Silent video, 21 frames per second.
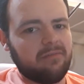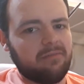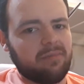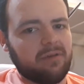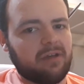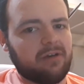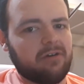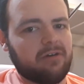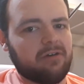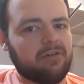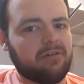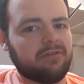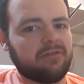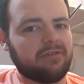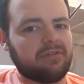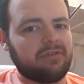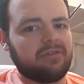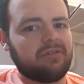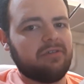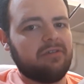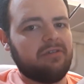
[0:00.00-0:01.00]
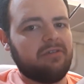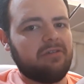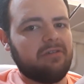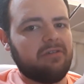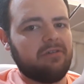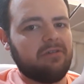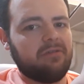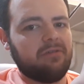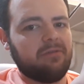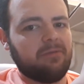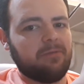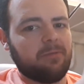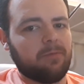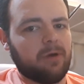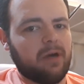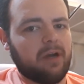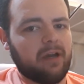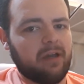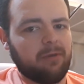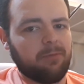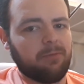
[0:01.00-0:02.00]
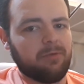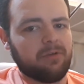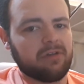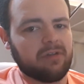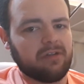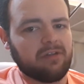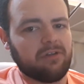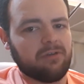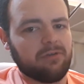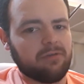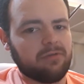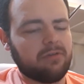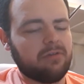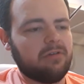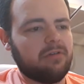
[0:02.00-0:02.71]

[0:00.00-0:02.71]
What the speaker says: because why wouldn't you?